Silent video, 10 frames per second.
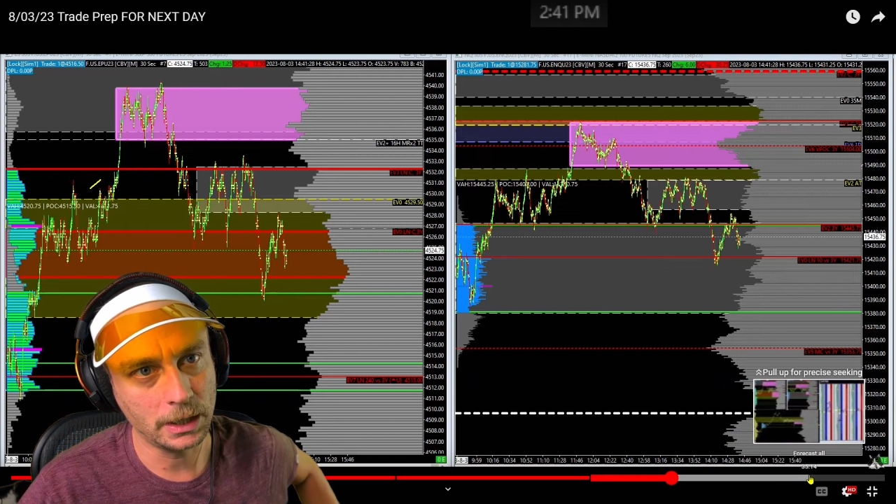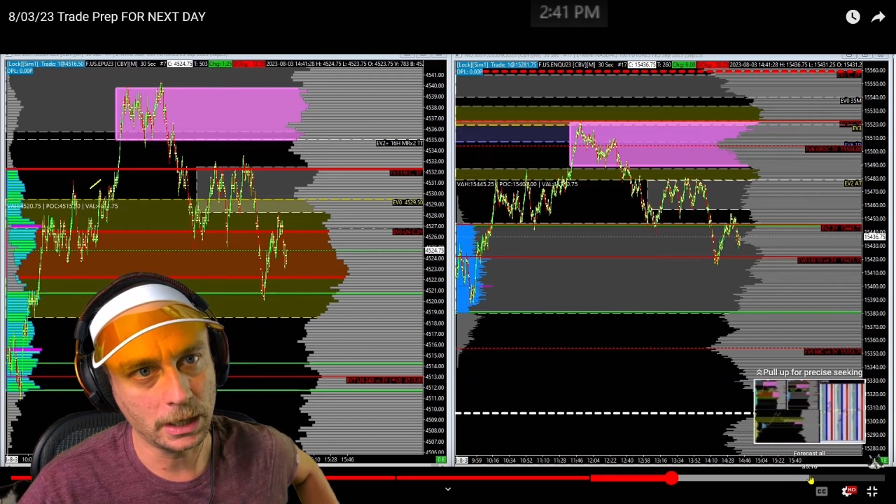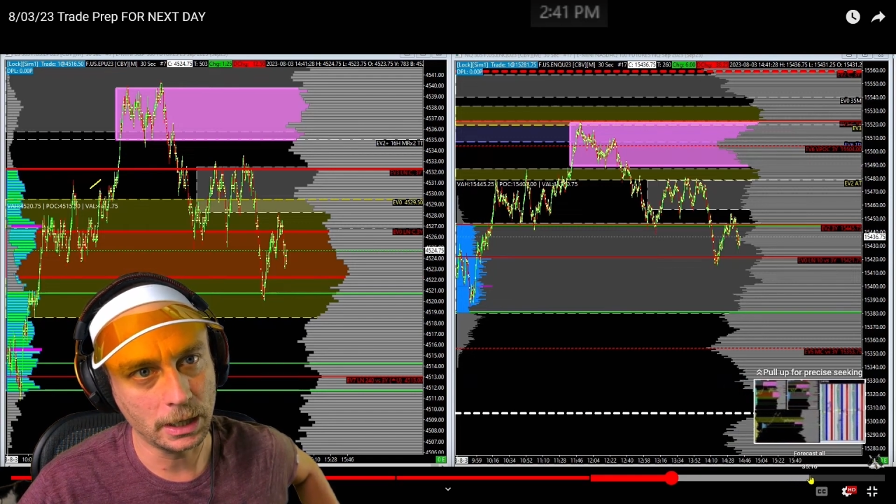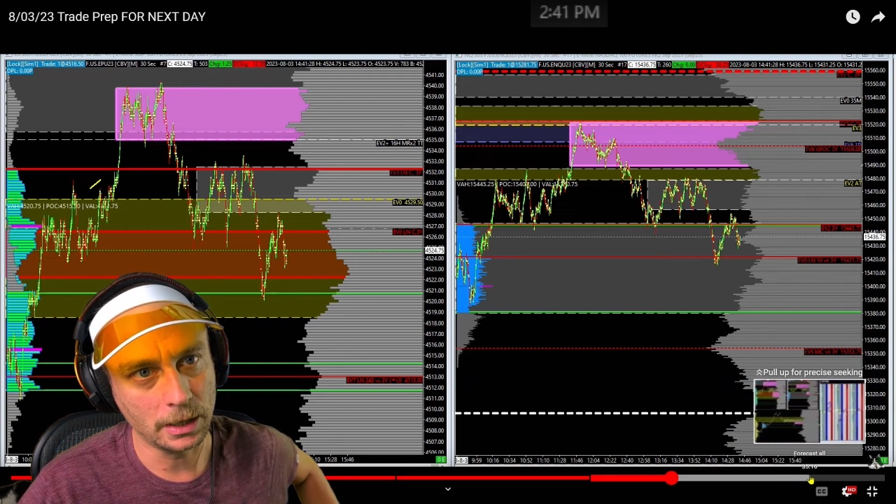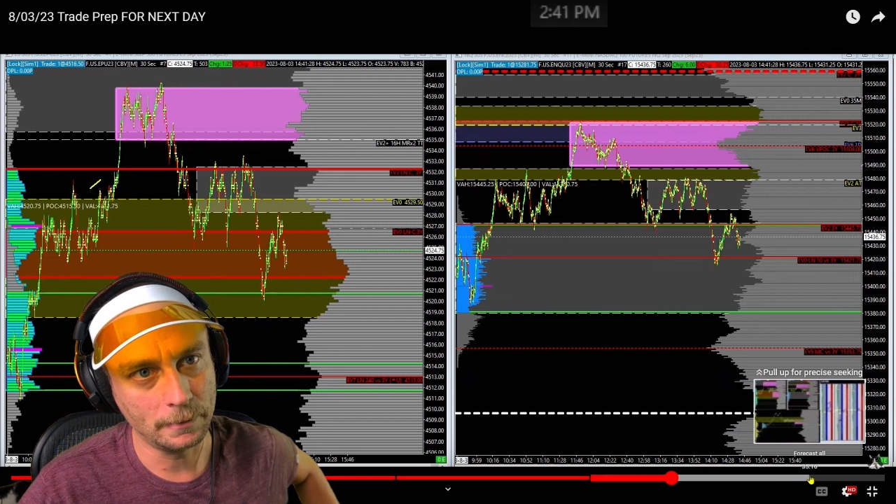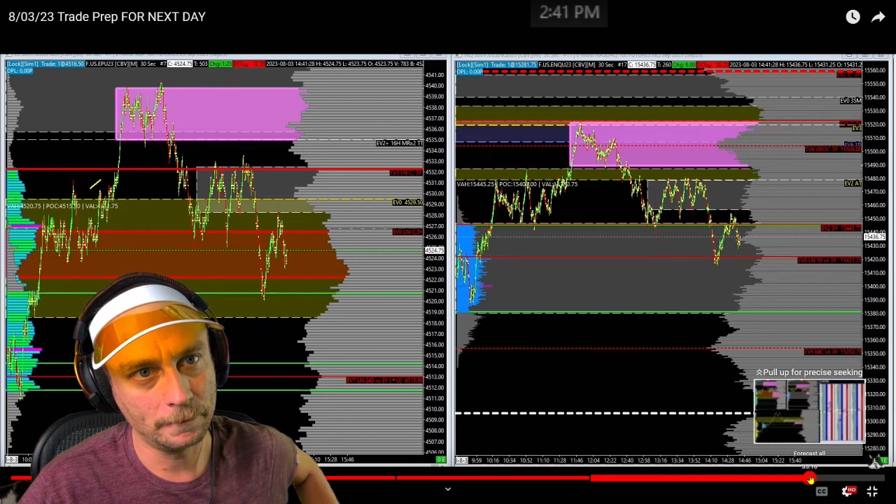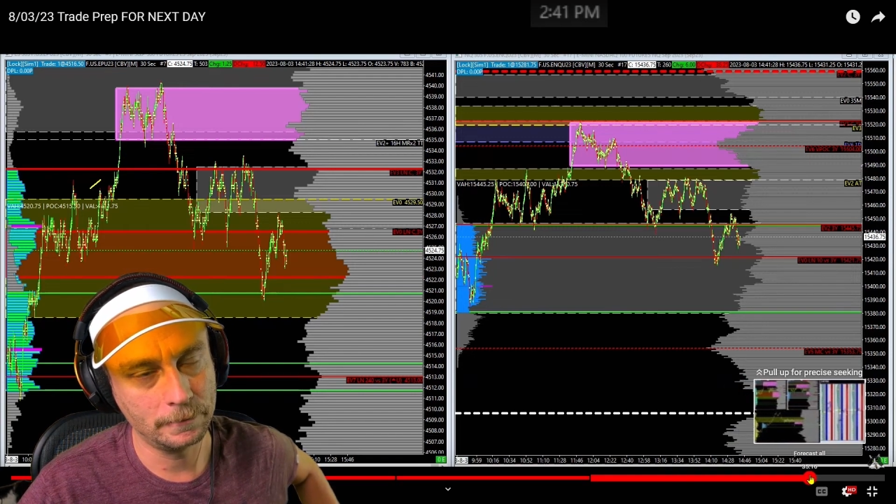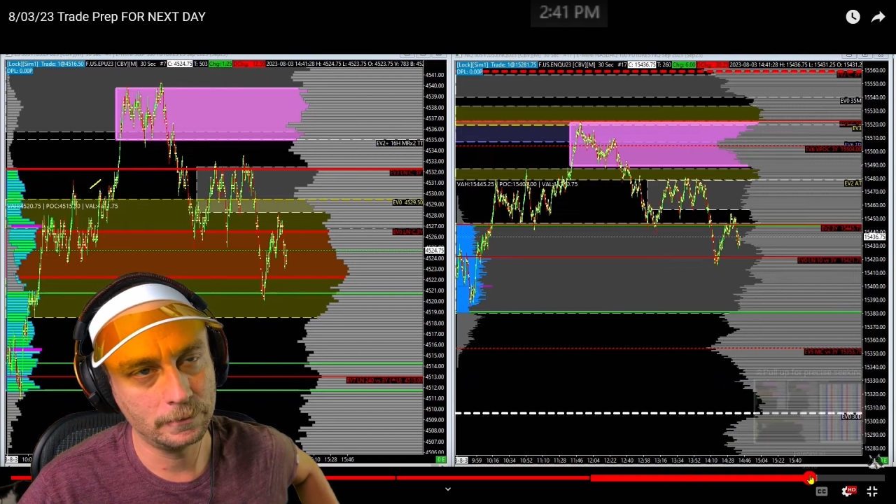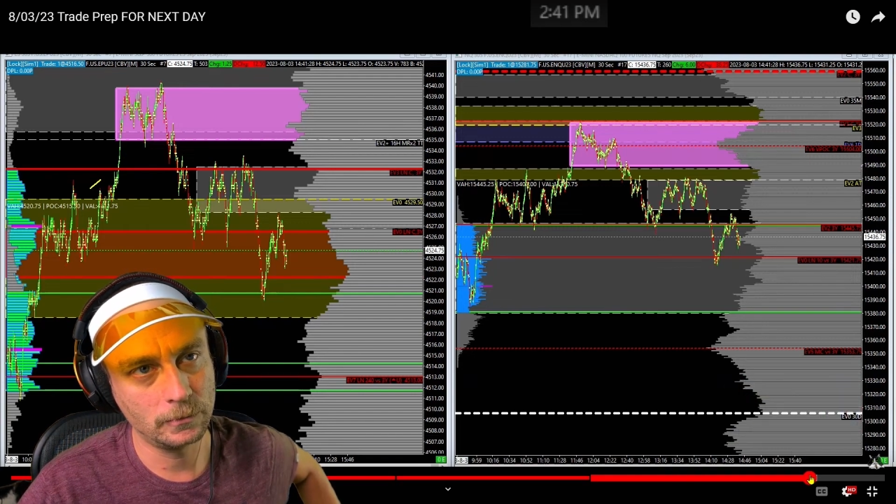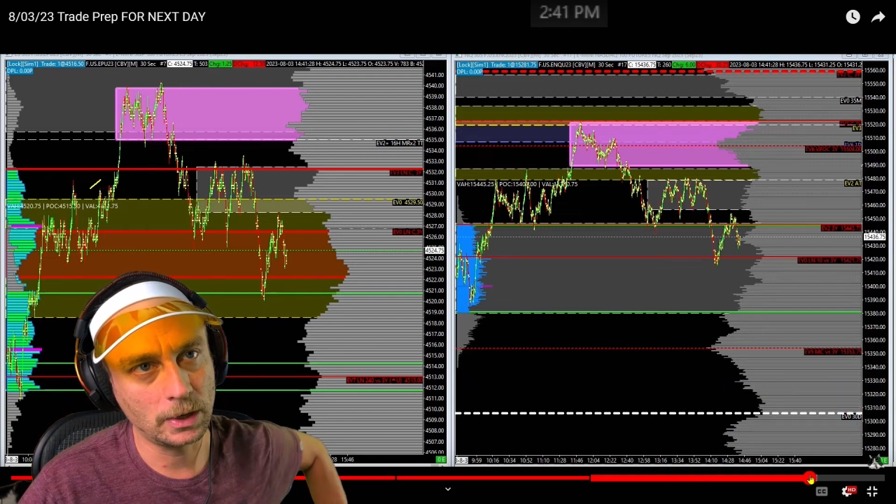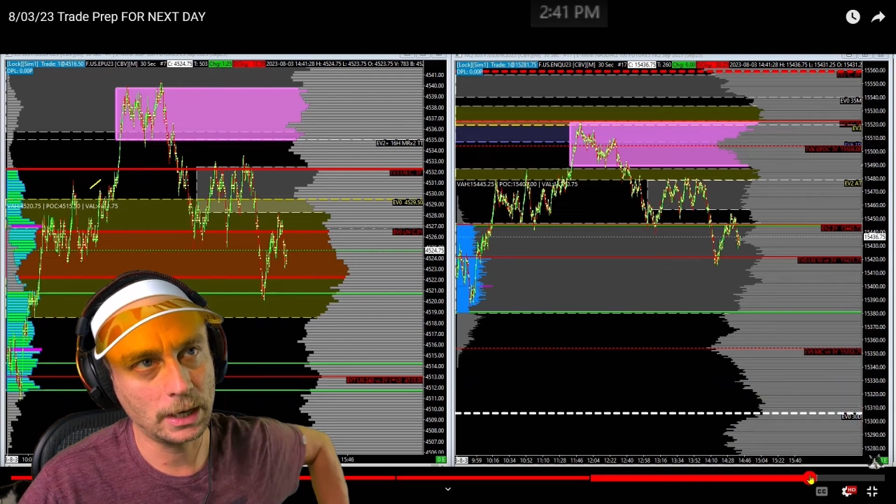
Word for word: um, right